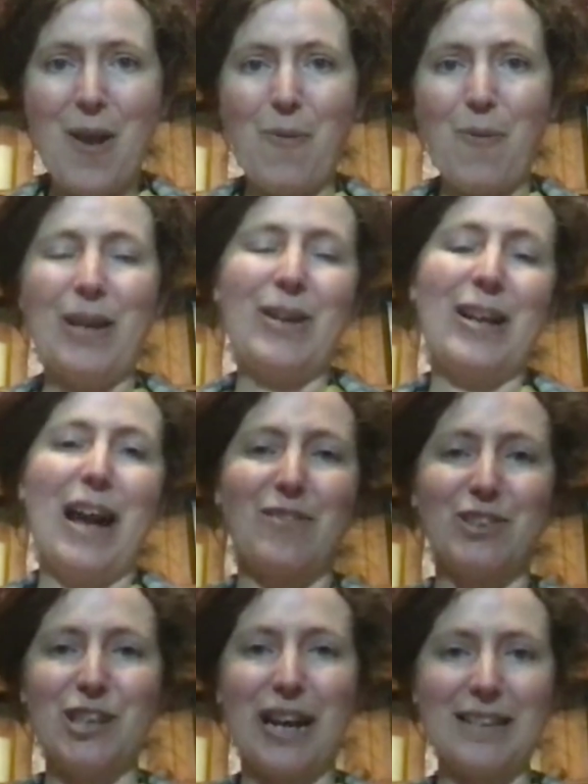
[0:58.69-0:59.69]
we could have
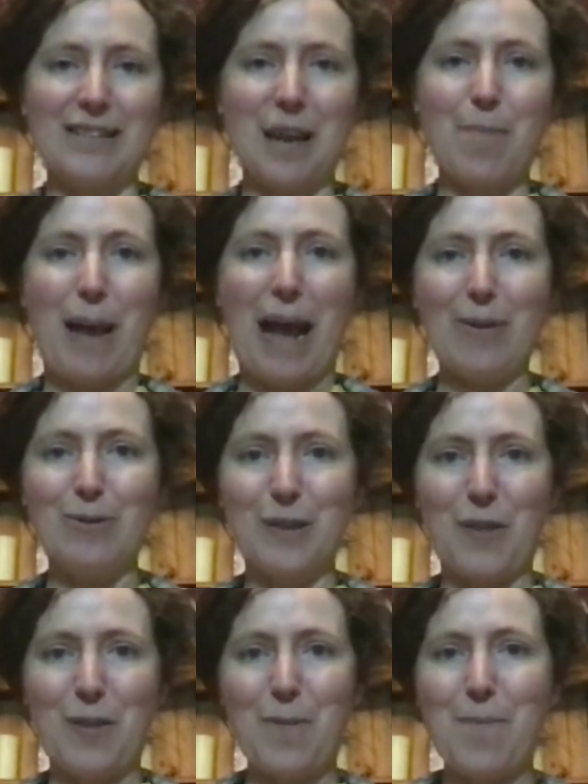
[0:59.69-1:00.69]
a chat about
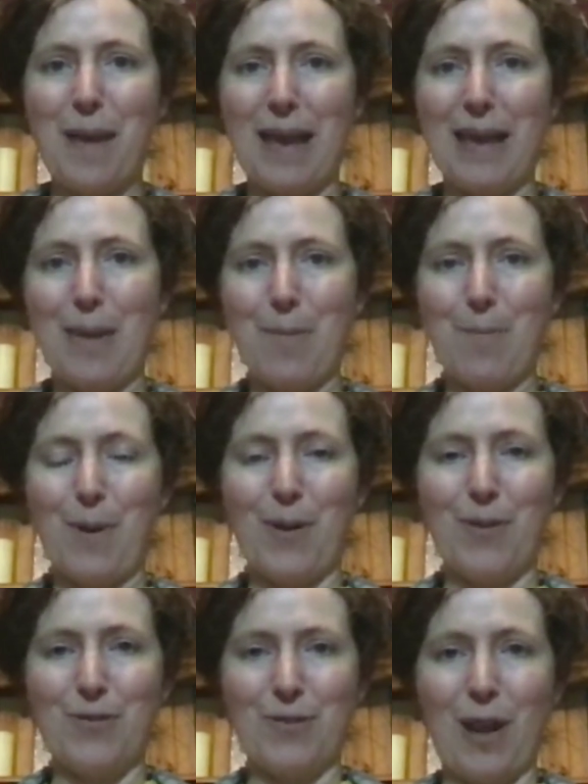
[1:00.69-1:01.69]
the May
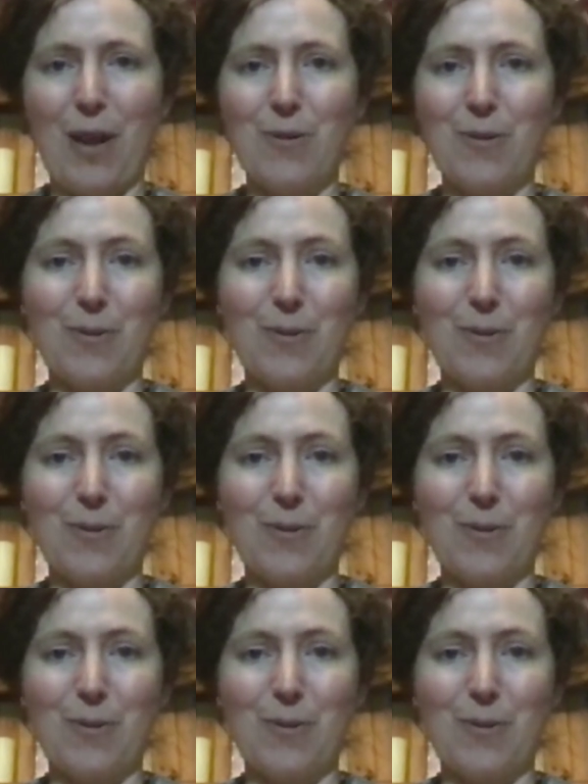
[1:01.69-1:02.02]
birthstone,